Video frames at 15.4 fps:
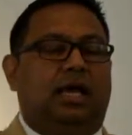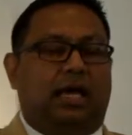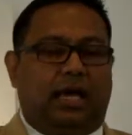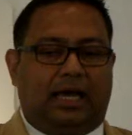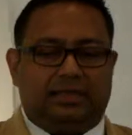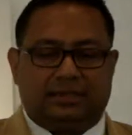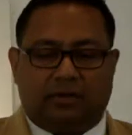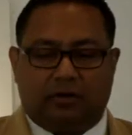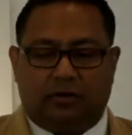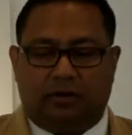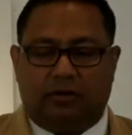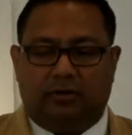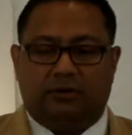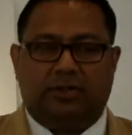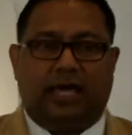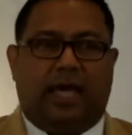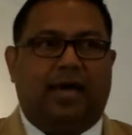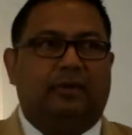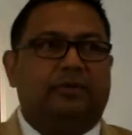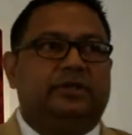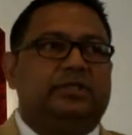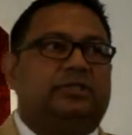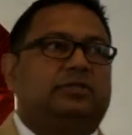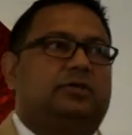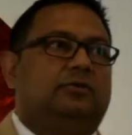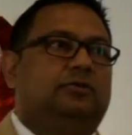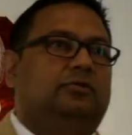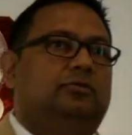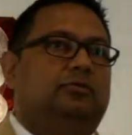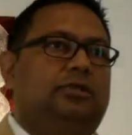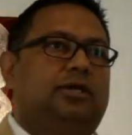As our growth happens
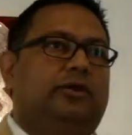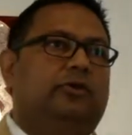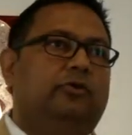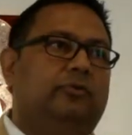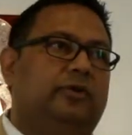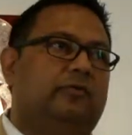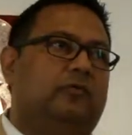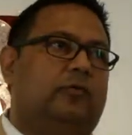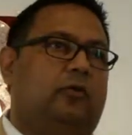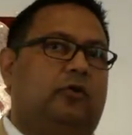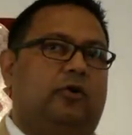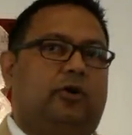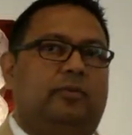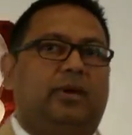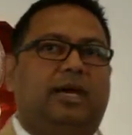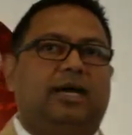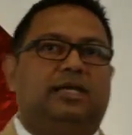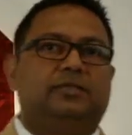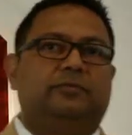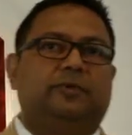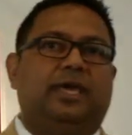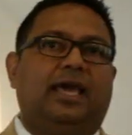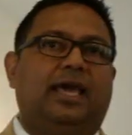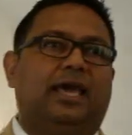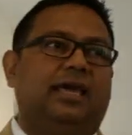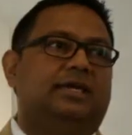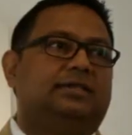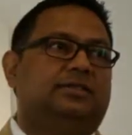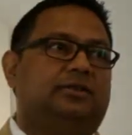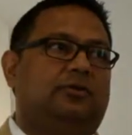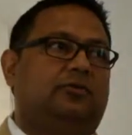through the human form, as we
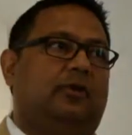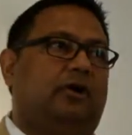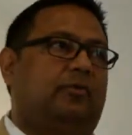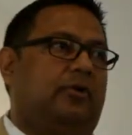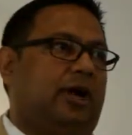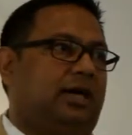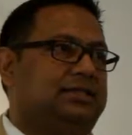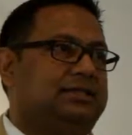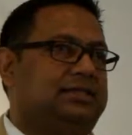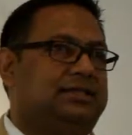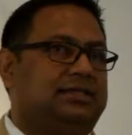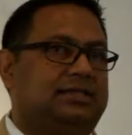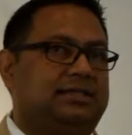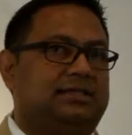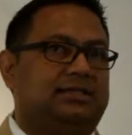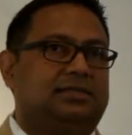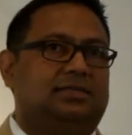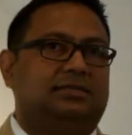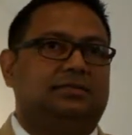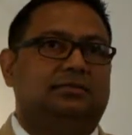age through our processes,